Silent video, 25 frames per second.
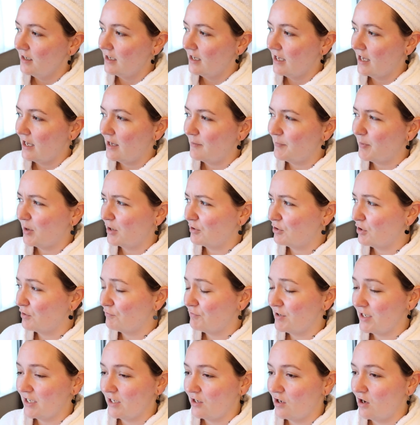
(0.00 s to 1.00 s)
But it
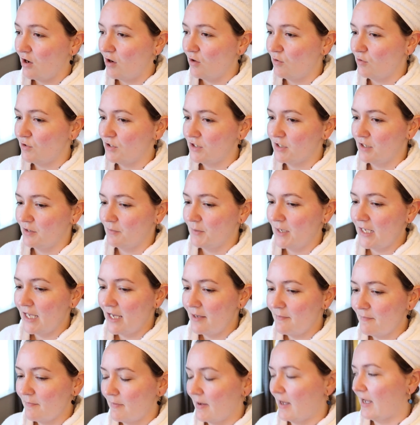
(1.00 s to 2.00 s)
got really cold, so we
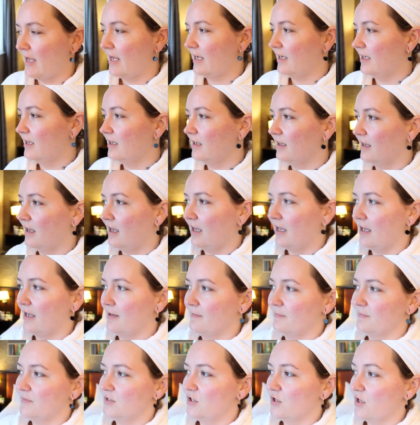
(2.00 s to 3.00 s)
came back
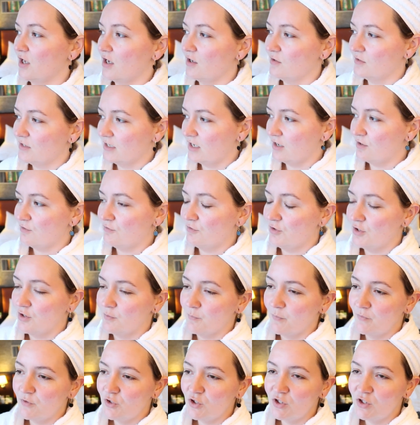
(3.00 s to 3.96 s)
to the hotel room,